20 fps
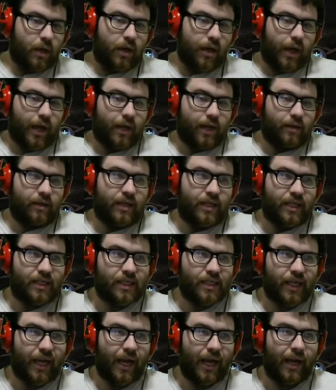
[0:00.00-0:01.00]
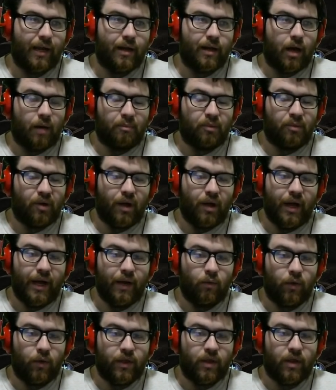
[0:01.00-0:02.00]
and this can apply
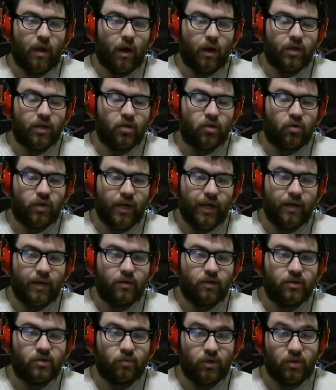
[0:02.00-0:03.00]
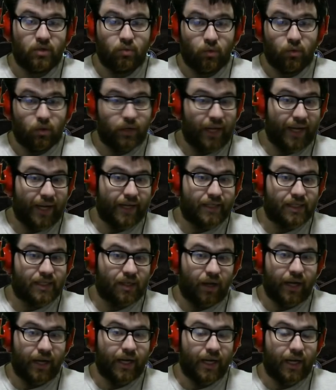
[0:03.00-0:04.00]
with our tornadoes, which will cast
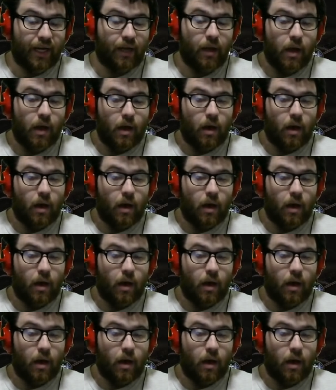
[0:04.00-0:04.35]
lightning,